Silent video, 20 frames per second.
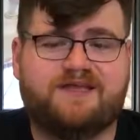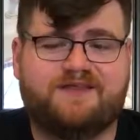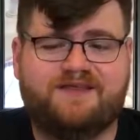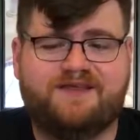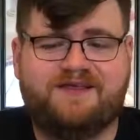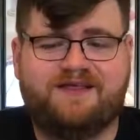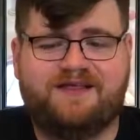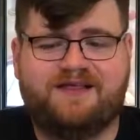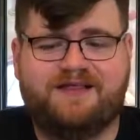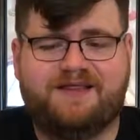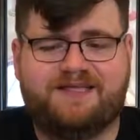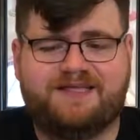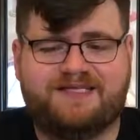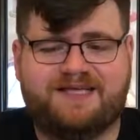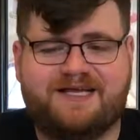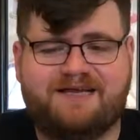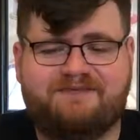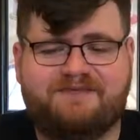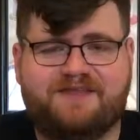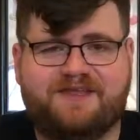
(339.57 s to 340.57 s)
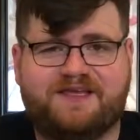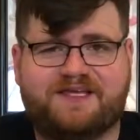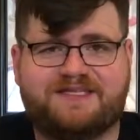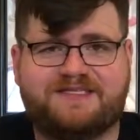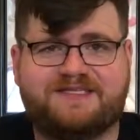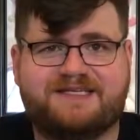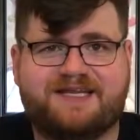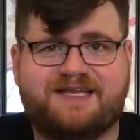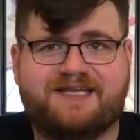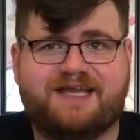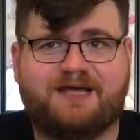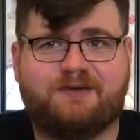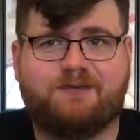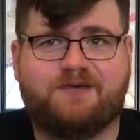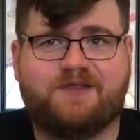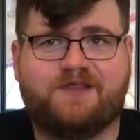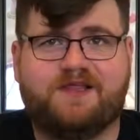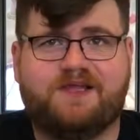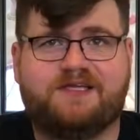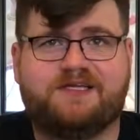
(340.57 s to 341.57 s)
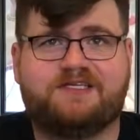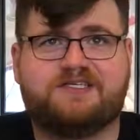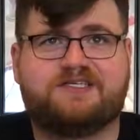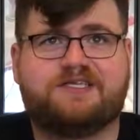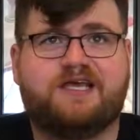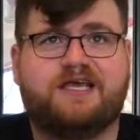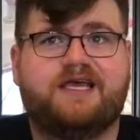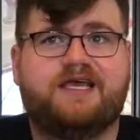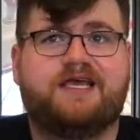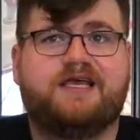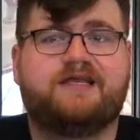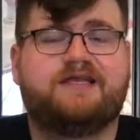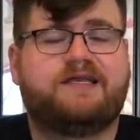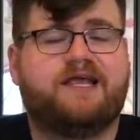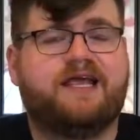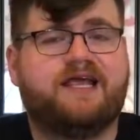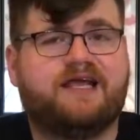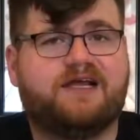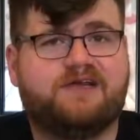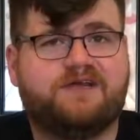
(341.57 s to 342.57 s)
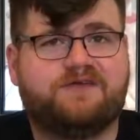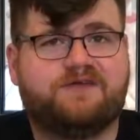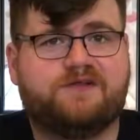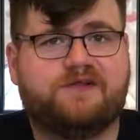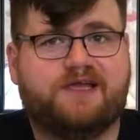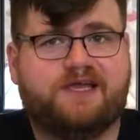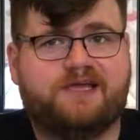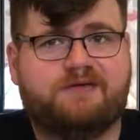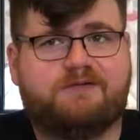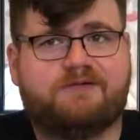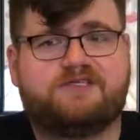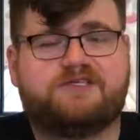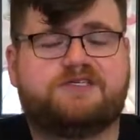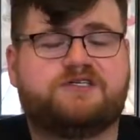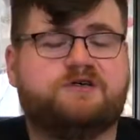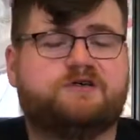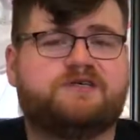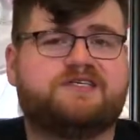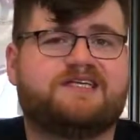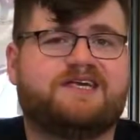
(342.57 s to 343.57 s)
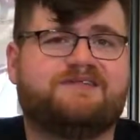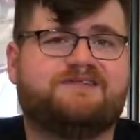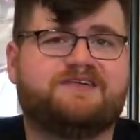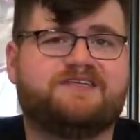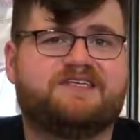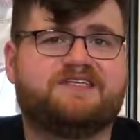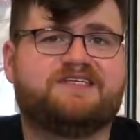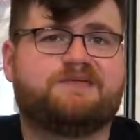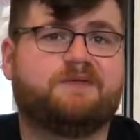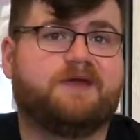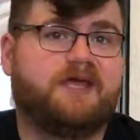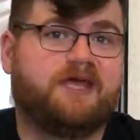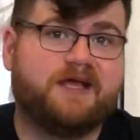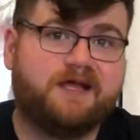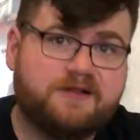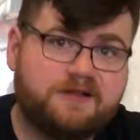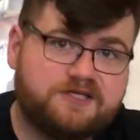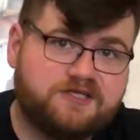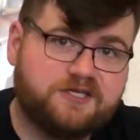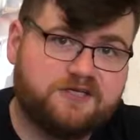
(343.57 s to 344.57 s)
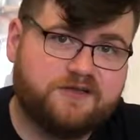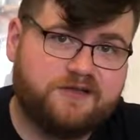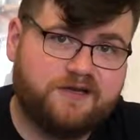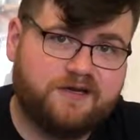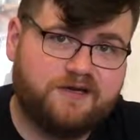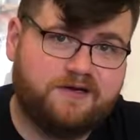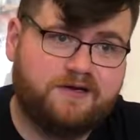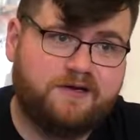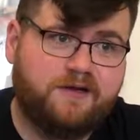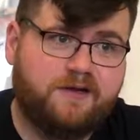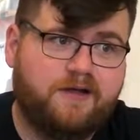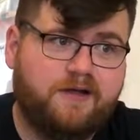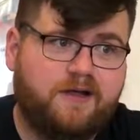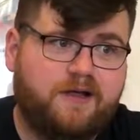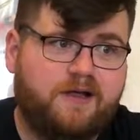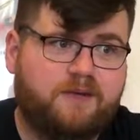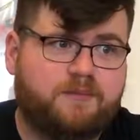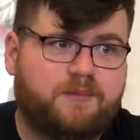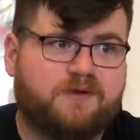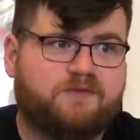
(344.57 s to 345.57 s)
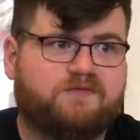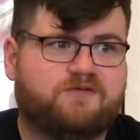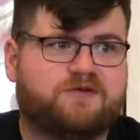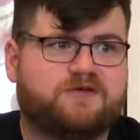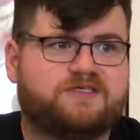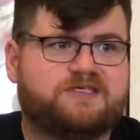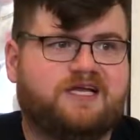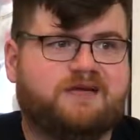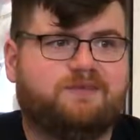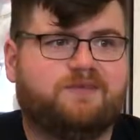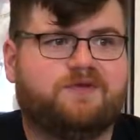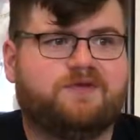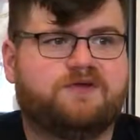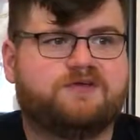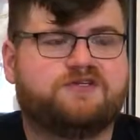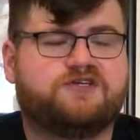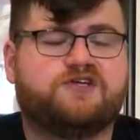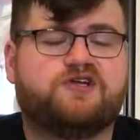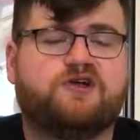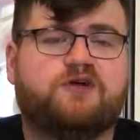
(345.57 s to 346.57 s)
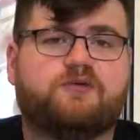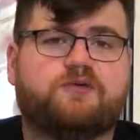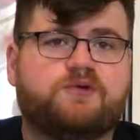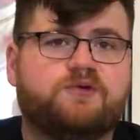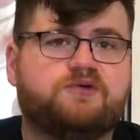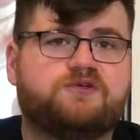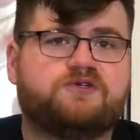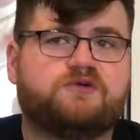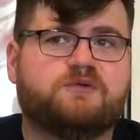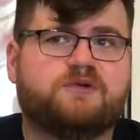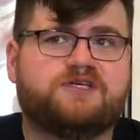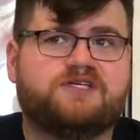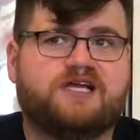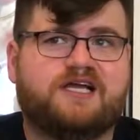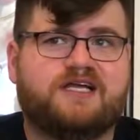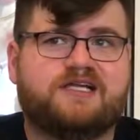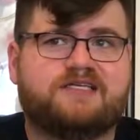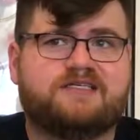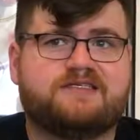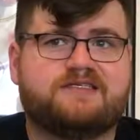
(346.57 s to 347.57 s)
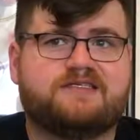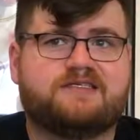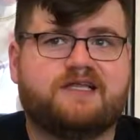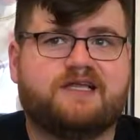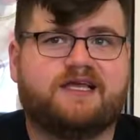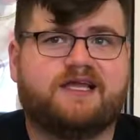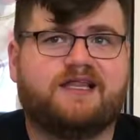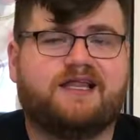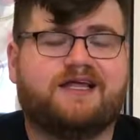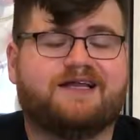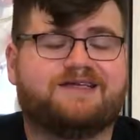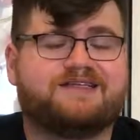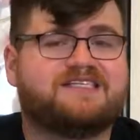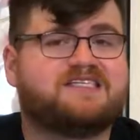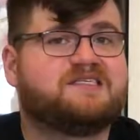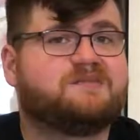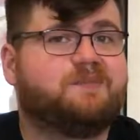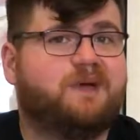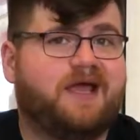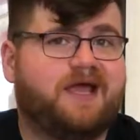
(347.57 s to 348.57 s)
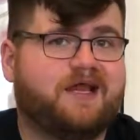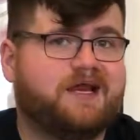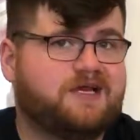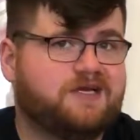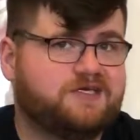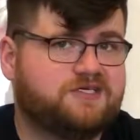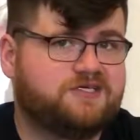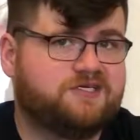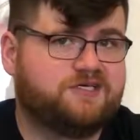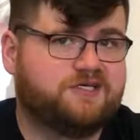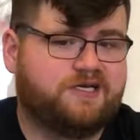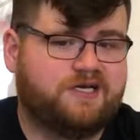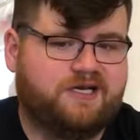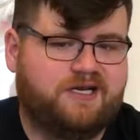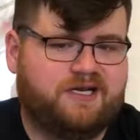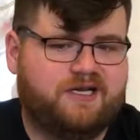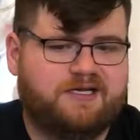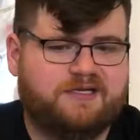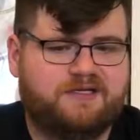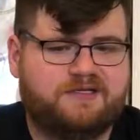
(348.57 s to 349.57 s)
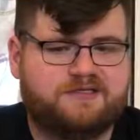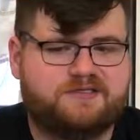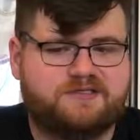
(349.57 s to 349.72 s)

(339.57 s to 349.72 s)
I think that's kind of a thing in Sentai where they like to just take another language. There's always obviously some English in there, but for example, there's Kyoryuger, which has like a lot of Spanish in it.